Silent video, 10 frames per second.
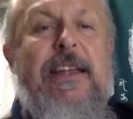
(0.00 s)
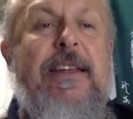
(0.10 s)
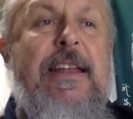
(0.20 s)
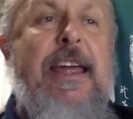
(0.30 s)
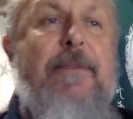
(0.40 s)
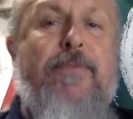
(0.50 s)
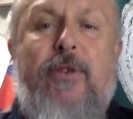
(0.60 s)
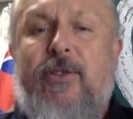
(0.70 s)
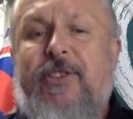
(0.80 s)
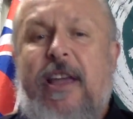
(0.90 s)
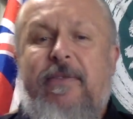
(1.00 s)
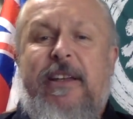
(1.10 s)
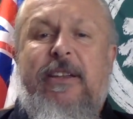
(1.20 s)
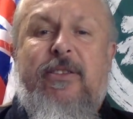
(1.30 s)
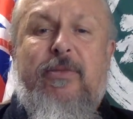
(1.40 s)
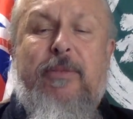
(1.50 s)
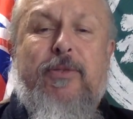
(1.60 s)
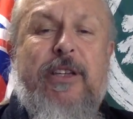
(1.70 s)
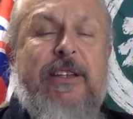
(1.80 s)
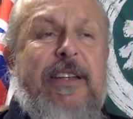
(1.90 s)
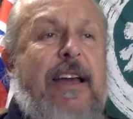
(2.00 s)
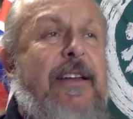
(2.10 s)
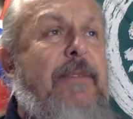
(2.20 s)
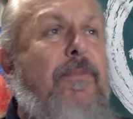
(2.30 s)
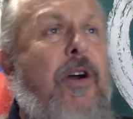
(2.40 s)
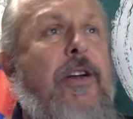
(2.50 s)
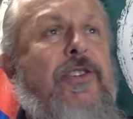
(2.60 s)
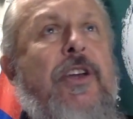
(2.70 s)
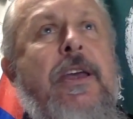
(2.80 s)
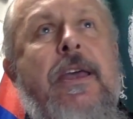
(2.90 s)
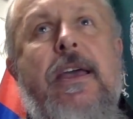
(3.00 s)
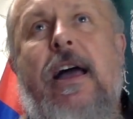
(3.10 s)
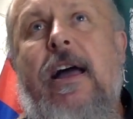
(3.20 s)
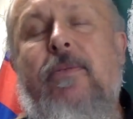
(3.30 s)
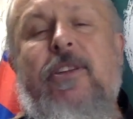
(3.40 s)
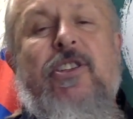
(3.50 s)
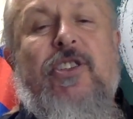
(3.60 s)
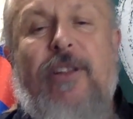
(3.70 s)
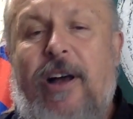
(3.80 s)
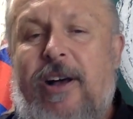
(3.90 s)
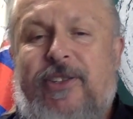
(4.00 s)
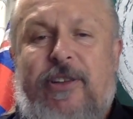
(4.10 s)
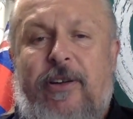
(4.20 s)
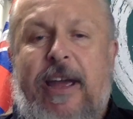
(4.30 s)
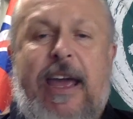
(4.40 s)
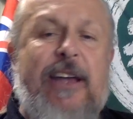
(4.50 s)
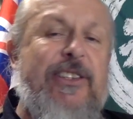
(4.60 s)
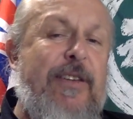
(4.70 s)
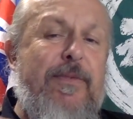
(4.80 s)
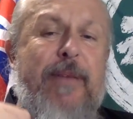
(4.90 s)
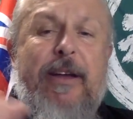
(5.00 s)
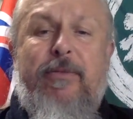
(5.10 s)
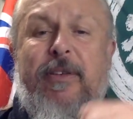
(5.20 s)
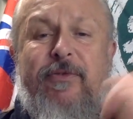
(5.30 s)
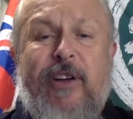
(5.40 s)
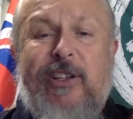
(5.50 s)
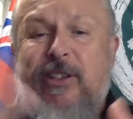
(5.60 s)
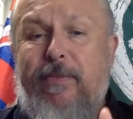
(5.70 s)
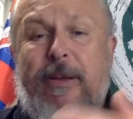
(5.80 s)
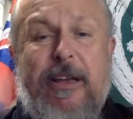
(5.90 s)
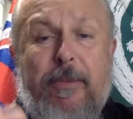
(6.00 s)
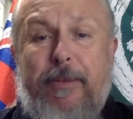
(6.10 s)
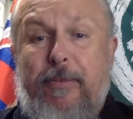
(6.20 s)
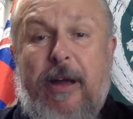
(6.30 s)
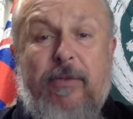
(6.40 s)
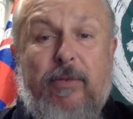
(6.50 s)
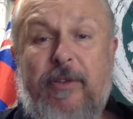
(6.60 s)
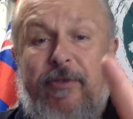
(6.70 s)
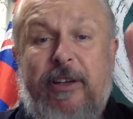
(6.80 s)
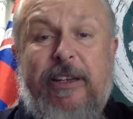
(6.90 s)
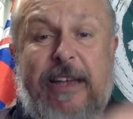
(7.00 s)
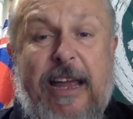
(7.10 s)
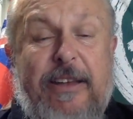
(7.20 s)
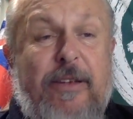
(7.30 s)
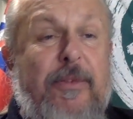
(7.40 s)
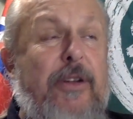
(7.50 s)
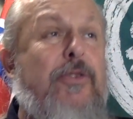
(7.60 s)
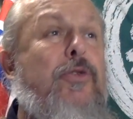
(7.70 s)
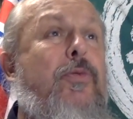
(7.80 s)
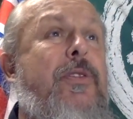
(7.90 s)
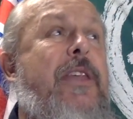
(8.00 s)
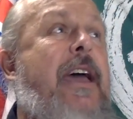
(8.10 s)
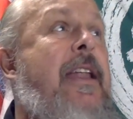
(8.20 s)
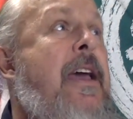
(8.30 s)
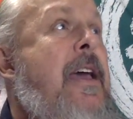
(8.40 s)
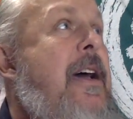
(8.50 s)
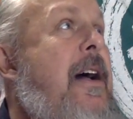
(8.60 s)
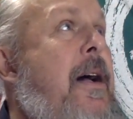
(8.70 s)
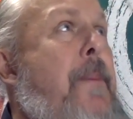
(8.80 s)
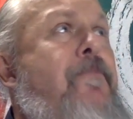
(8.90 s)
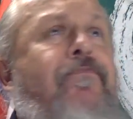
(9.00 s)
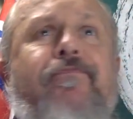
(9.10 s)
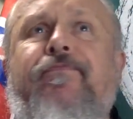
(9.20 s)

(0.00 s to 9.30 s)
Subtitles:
in April, 73% down in March. We just lost our ass, giving back refunds. A couple people I haven't refunded yet, and they're cool with that. Fuck,